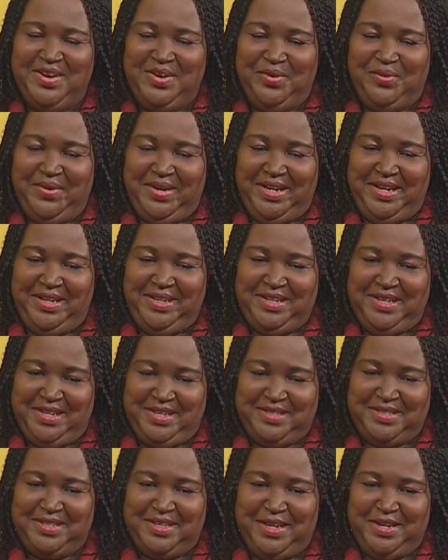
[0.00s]
Well,
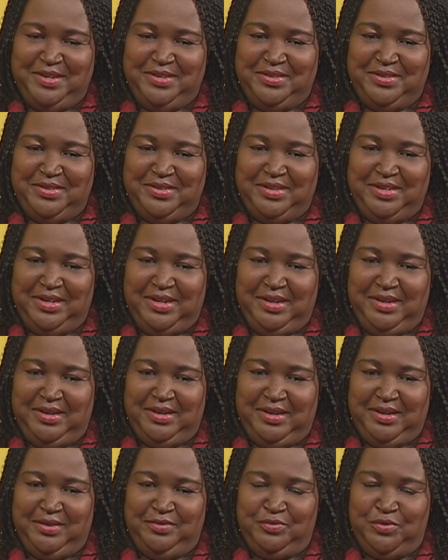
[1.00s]
yes, and
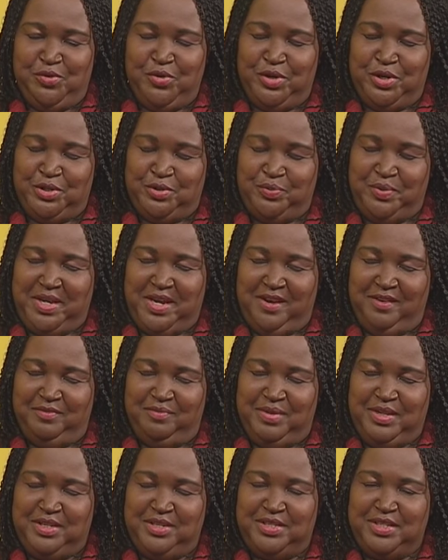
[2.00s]
of course we
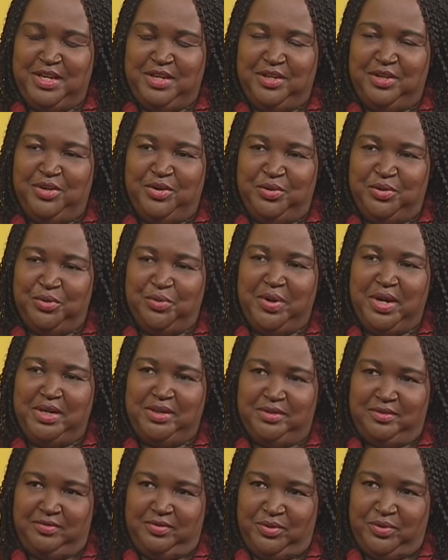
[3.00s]
have been sending out
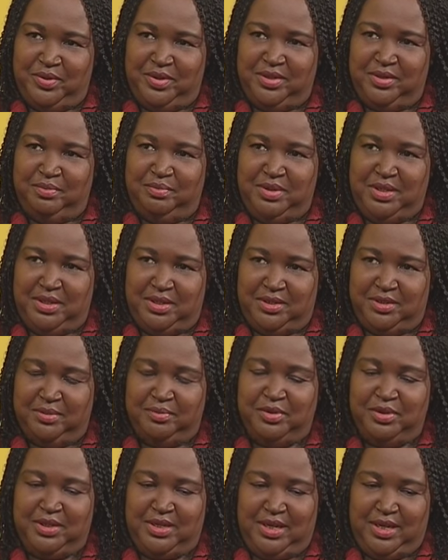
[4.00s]
quite a few in the media,
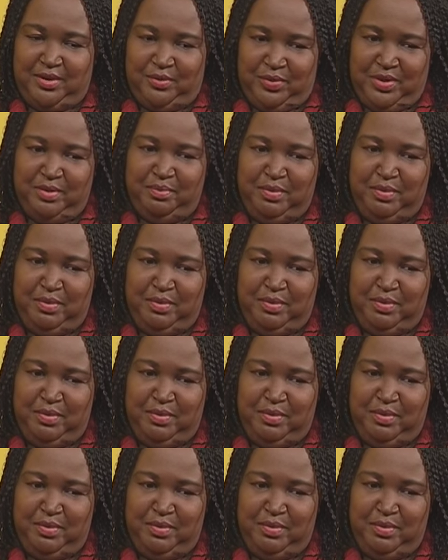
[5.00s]
but I will